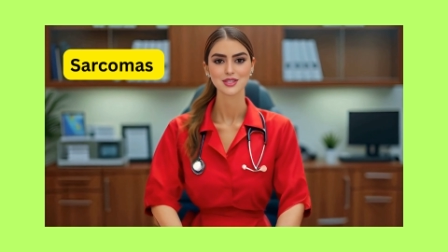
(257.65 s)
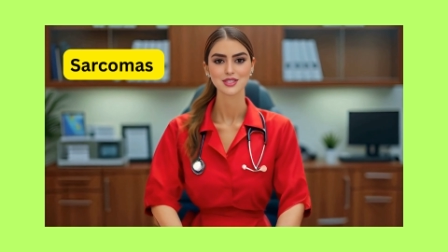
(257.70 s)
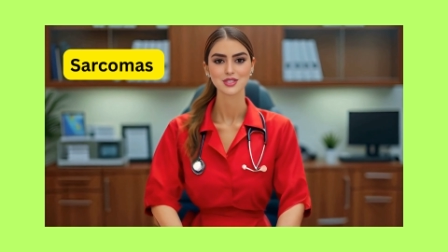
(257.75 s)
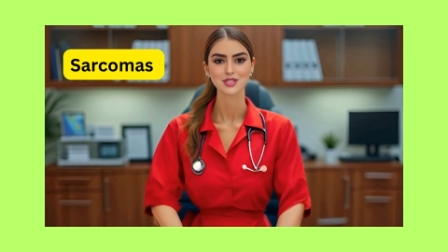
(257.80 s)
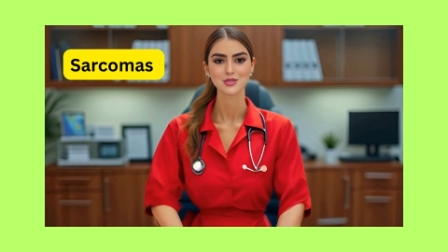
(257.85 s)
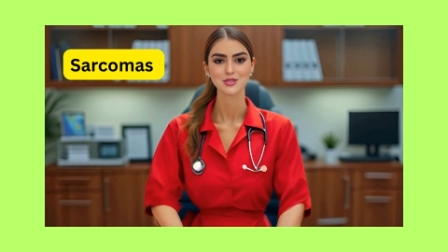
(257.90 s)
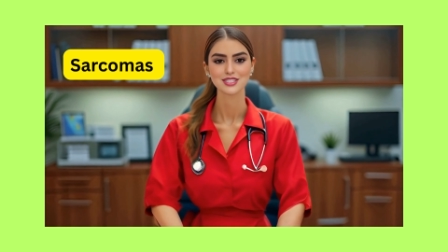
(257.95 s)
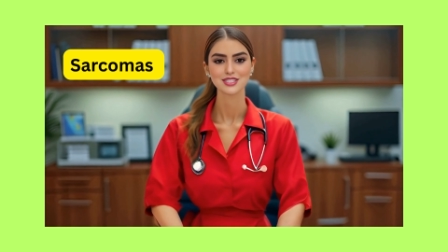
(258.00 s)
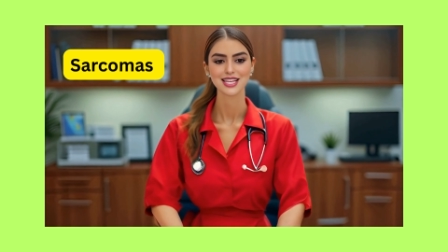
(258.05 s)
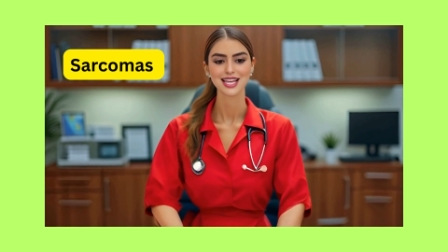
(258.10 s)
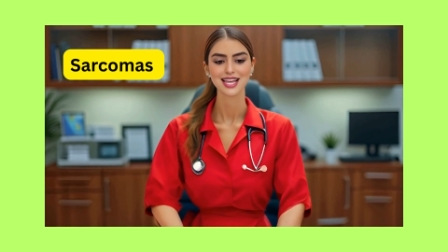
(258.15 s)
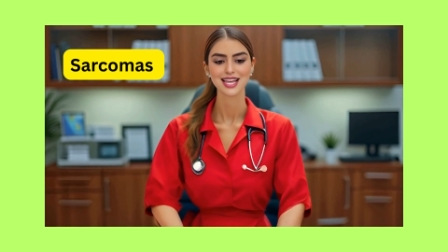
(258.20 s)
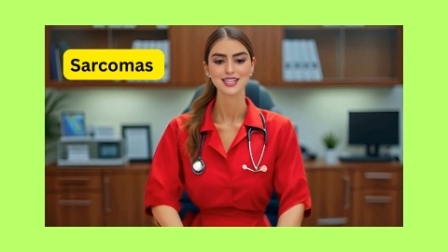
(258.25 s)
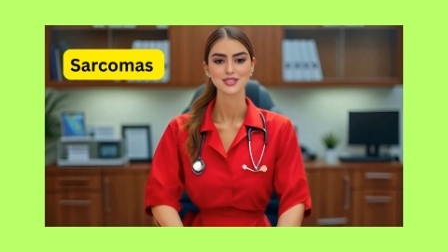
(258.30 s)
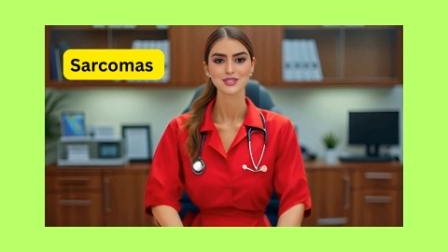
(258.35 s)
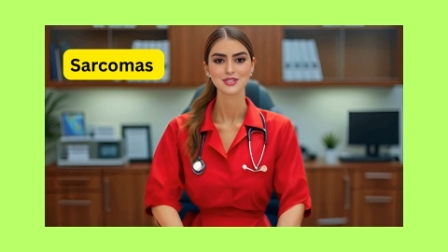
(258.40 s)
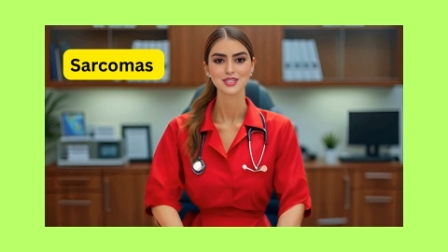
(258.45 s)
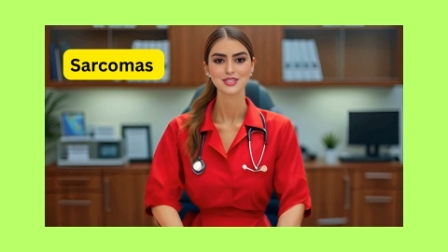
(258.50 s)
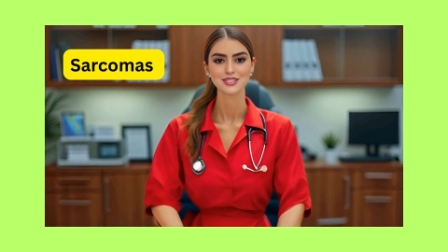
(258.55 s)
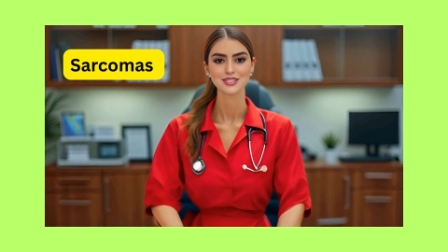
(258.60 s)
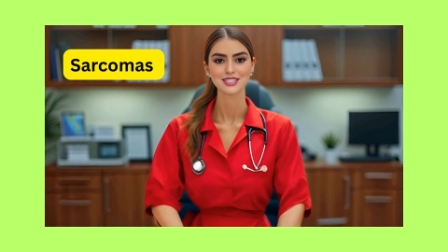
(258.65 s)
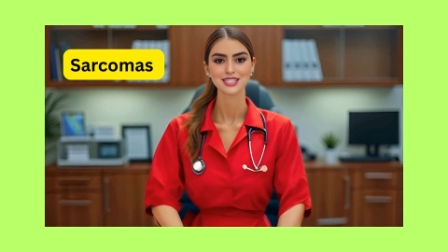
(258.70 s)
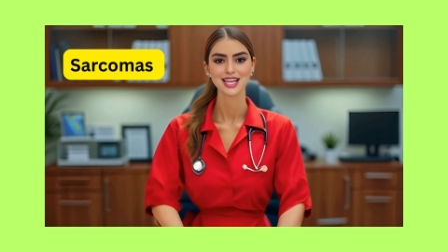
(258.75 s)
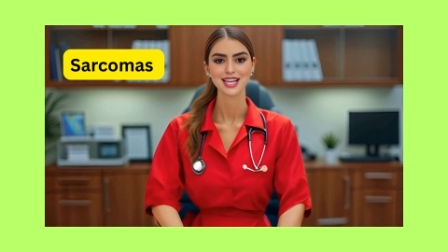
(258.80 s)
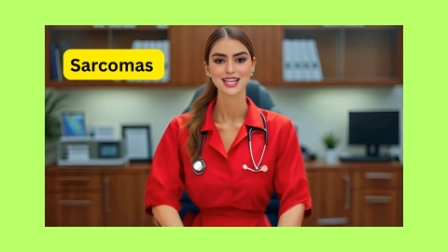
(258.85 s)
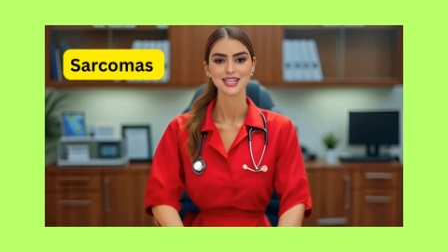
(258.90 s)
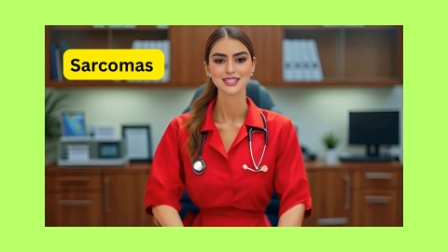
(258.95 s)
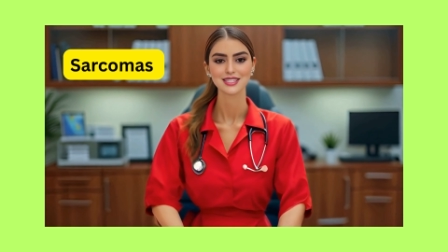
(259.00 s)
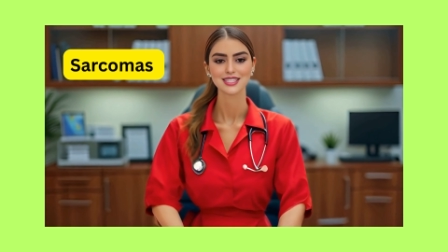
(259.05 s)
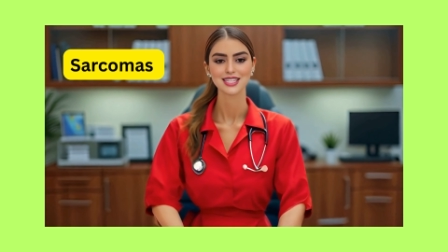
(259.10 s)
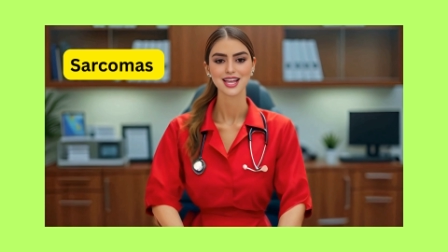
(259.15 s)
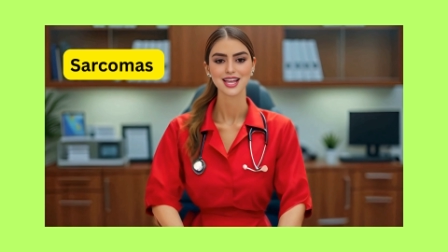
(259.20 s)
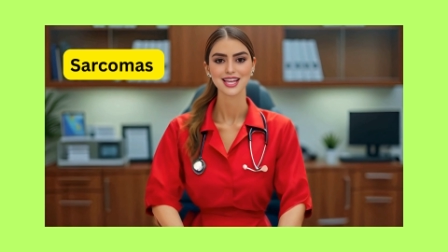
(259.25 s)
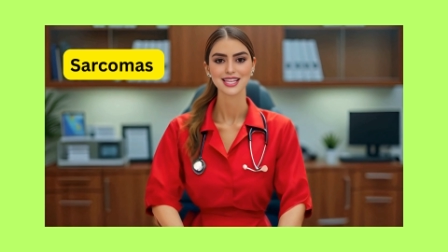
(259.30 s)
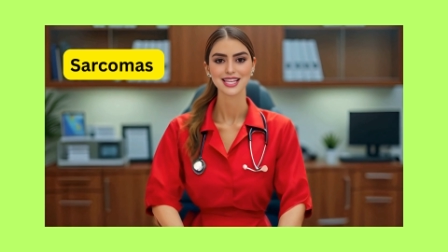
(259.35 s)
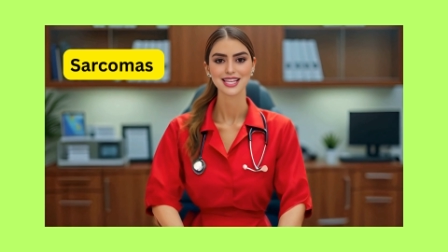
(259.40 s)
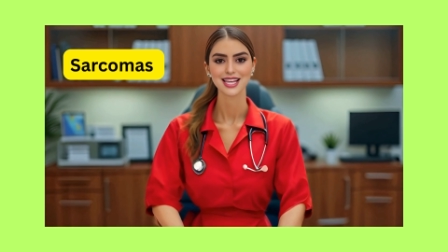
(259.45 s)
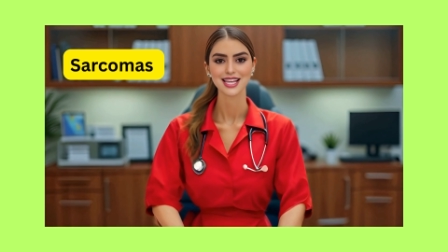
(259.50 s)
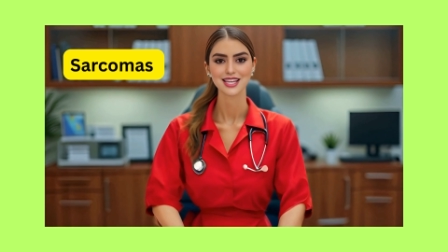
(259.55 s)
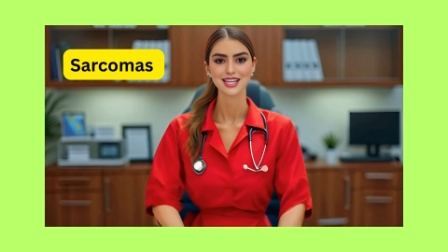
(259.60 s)
Tuesday and Thursday,
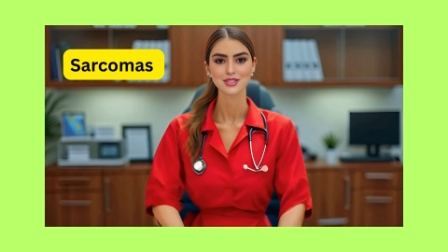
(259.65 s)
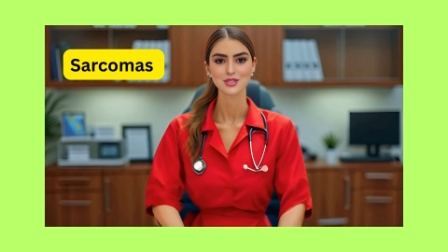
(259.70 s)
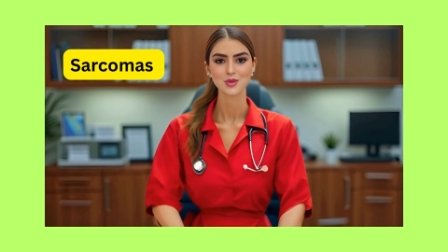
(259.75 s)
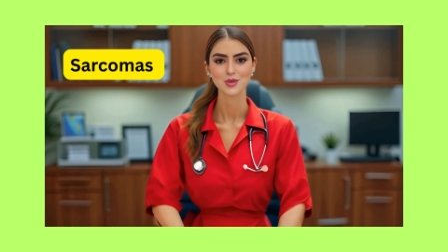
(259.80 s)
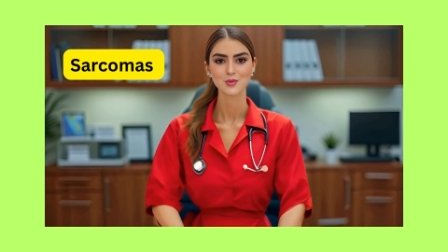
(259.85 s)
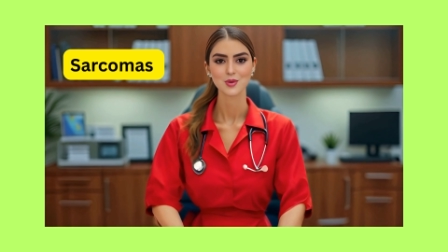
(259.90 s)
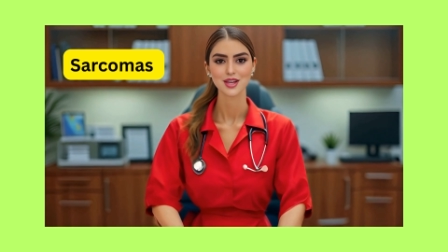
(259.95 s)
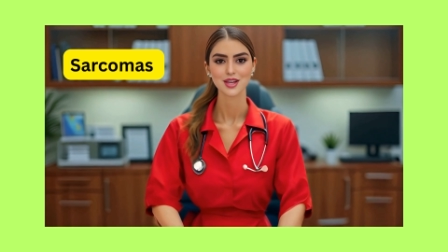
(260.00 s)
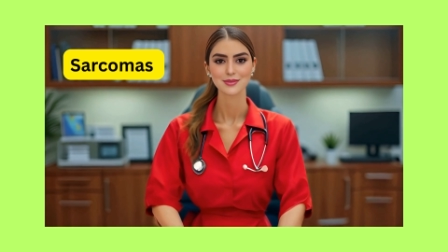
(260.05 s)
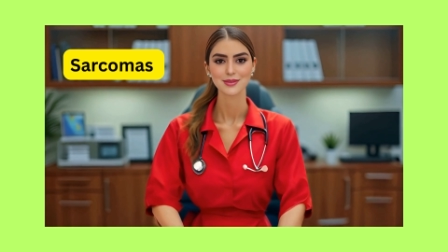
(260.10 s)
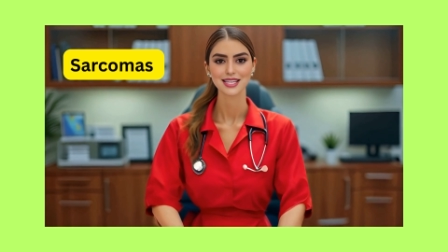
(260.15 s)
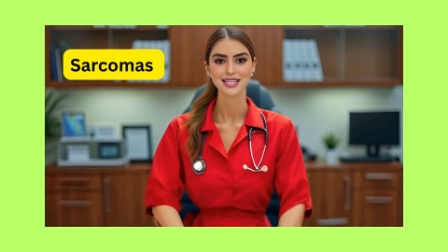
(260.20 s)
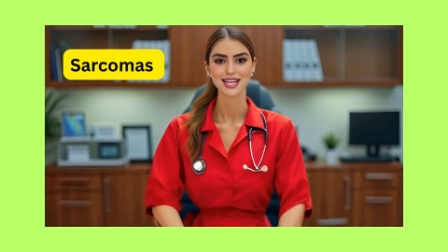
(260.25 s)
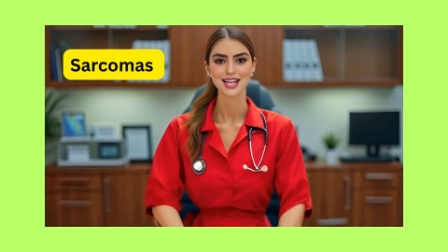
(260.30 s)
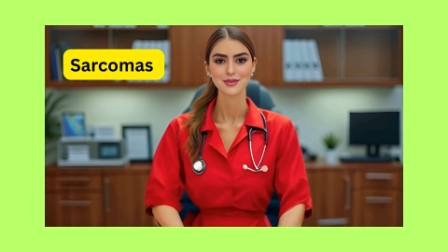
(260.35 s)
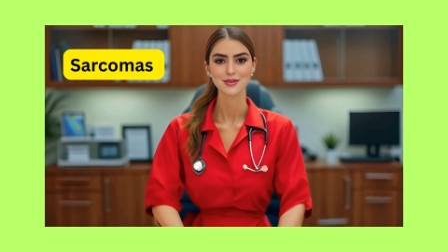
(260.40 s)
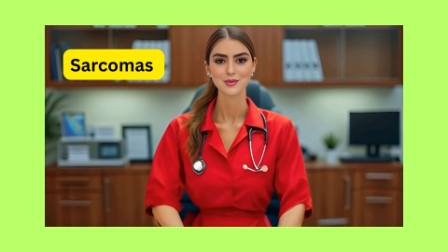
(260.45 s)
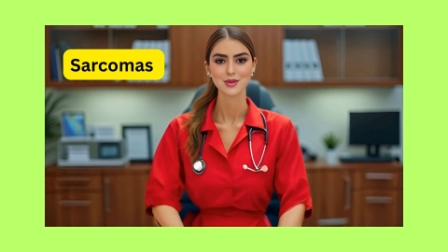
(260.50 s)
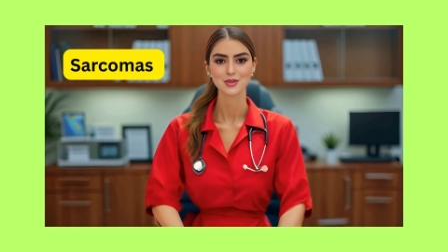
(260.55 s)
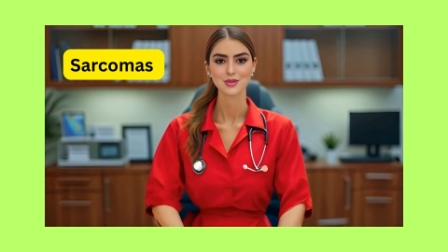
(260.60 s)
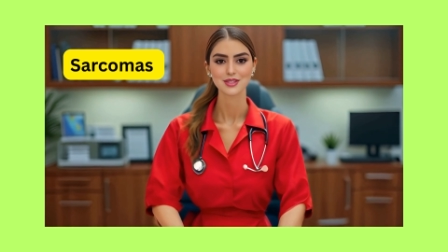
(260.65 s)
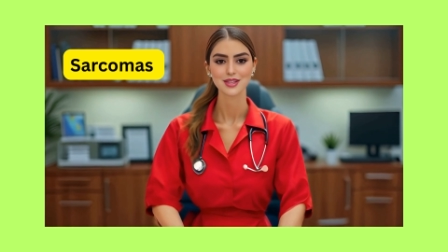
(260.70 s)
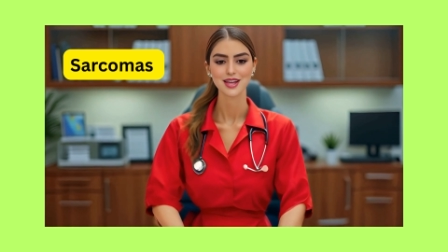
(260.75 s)
9 a.m. to 1 p.m.